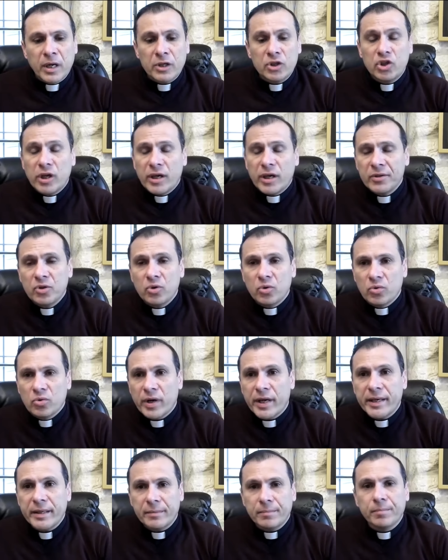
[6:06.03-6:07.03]
Russia and
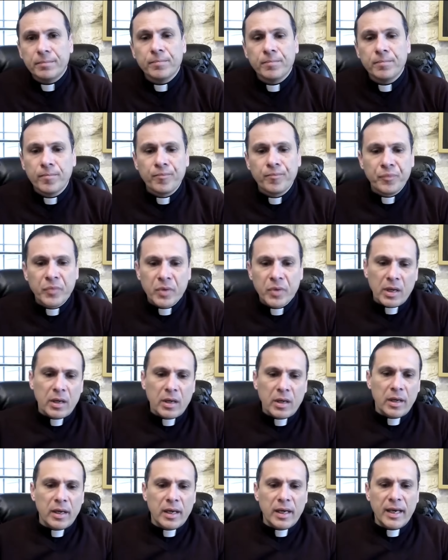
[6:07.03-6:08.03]
Ukraine
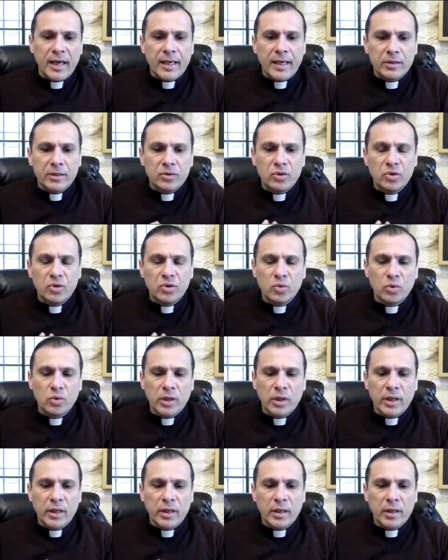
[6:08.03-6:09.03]
and to
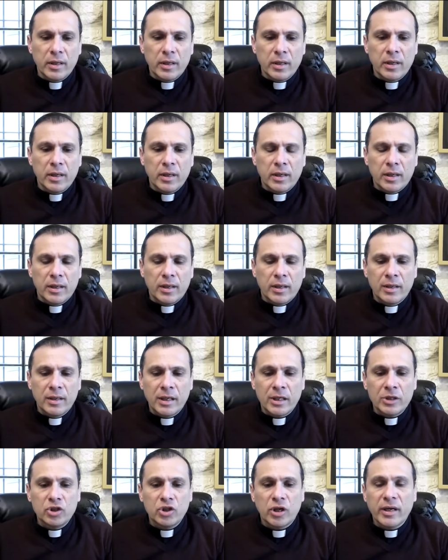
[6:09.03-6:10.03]
uh, uh,
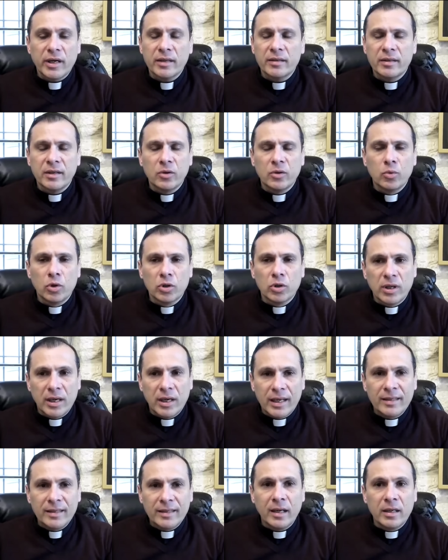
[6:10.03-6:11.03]
Russia cutting water
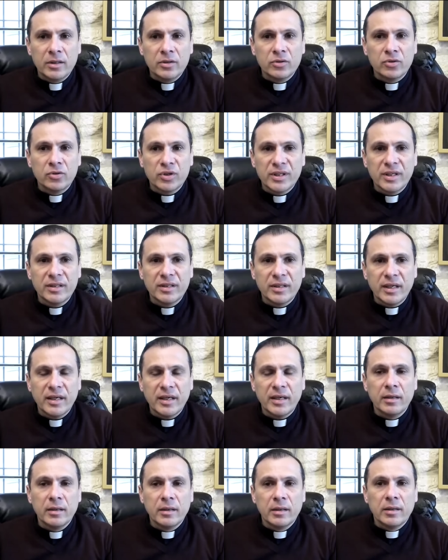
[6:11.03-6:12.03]
and
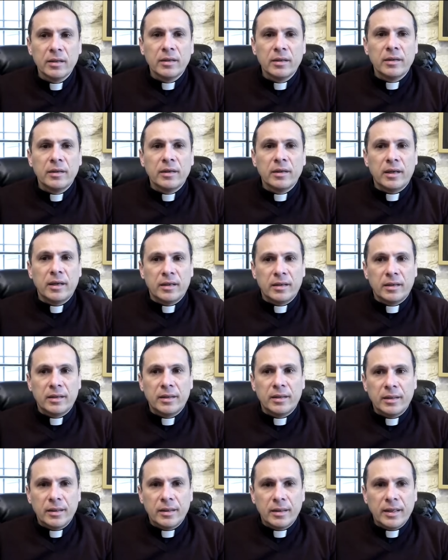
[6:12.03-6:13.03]
electricity
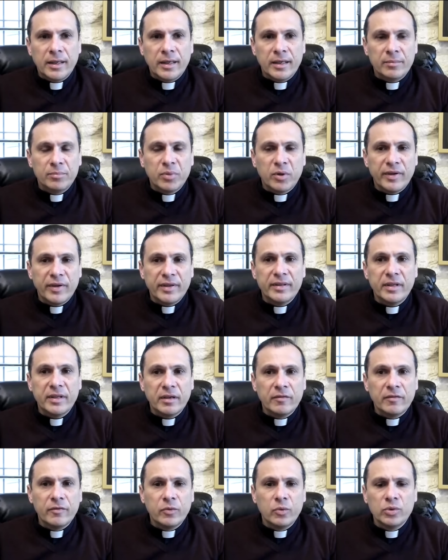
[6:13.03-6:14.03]
uh, and
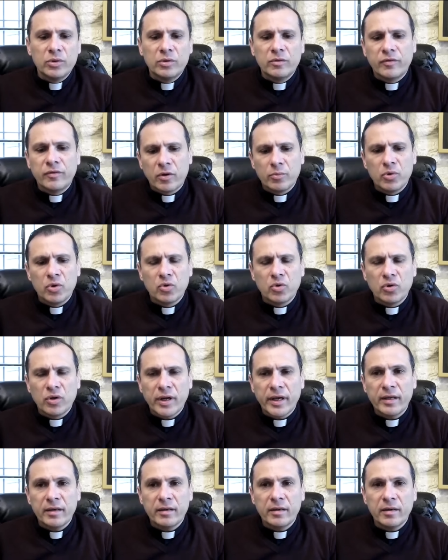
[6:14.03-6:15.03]
preventing food from
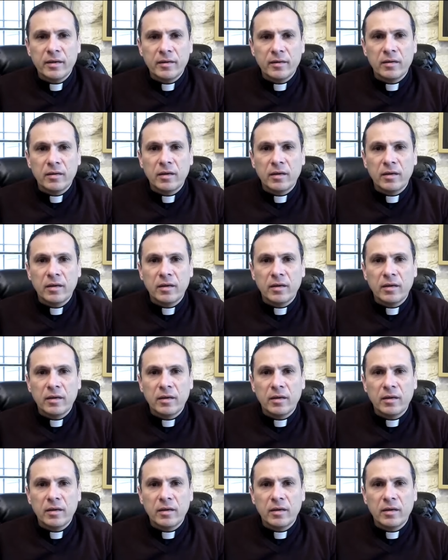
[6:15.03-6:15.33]
Ukraine,